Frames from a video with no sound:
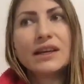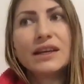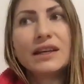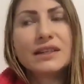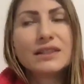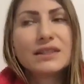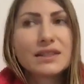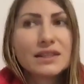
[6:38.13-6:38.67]

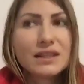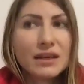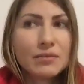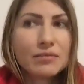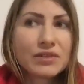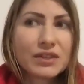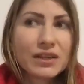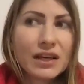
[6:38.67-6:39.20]
it
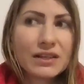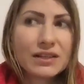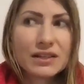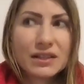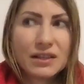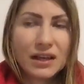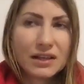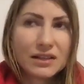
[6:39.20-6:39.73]
seems
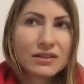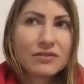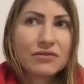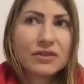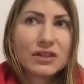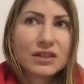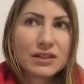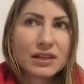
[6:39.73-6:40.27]
as if
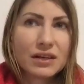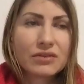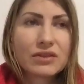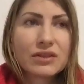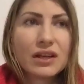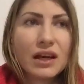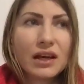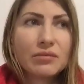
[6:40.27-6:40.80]
it is
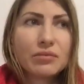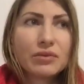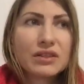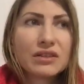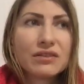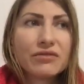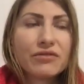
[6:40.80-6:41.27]
outside, but